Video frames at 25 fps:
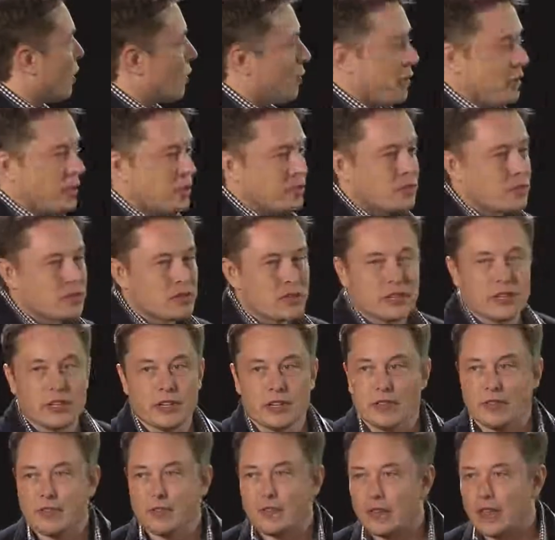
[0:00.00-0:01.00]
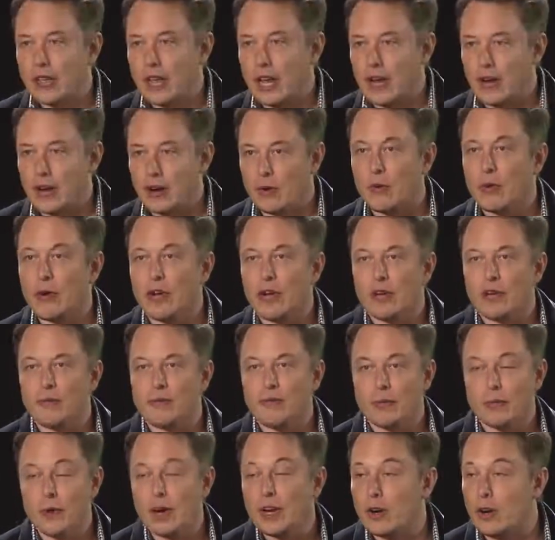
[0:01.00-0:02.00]
long-range
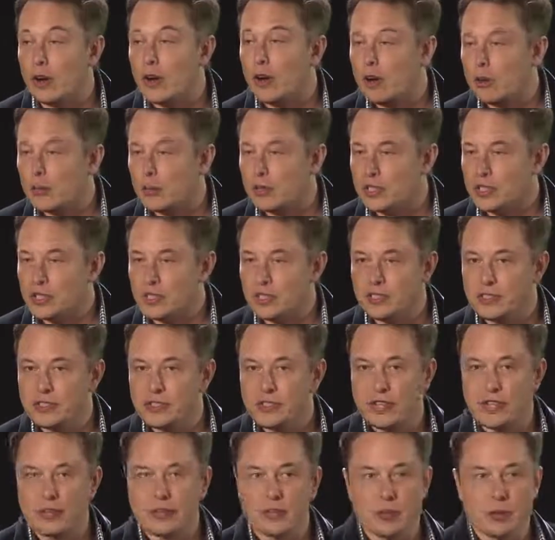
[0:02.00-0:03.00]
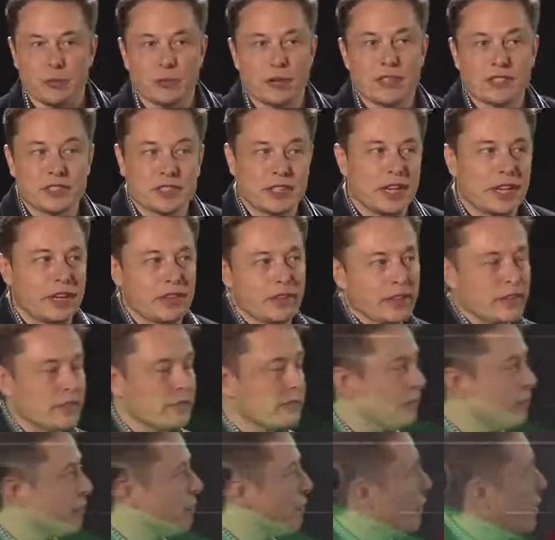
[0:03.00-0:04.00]
radar, which can see through basically
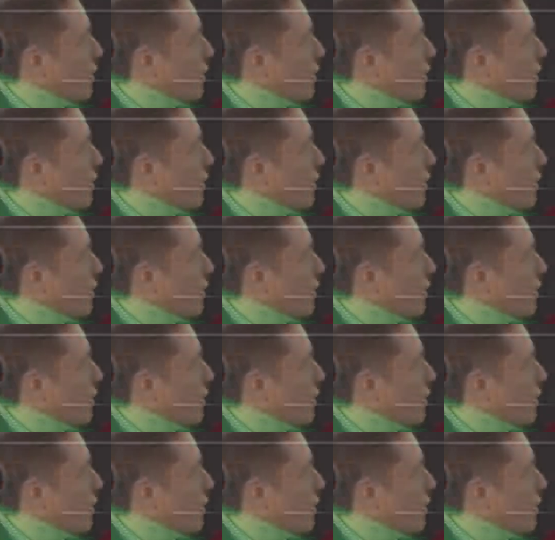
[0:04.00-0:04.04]
anything.